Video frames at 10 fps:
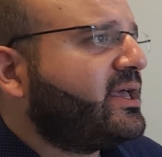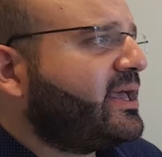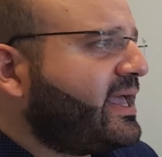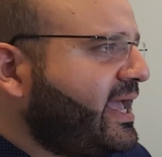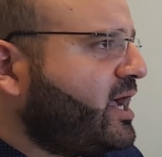
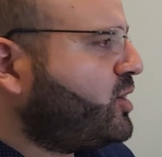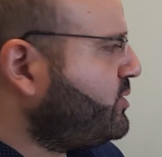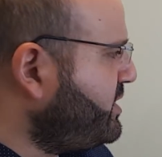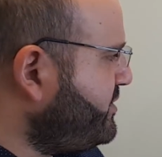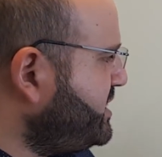
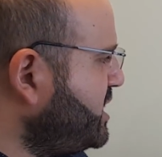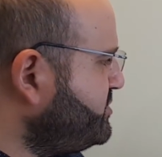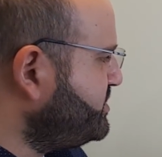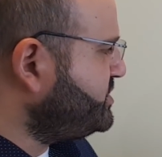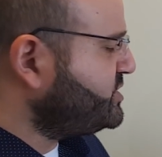how their
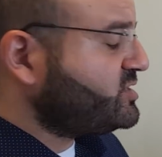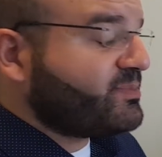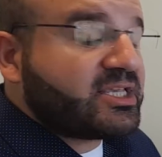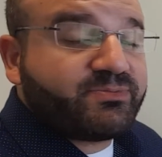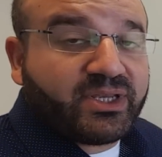attachment
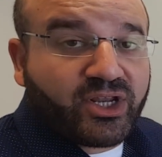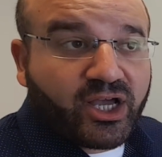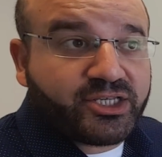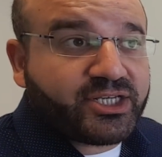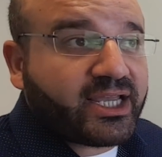system has been
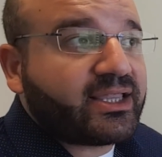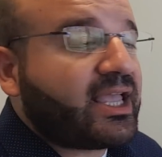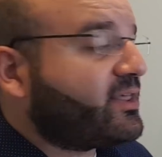hijacked,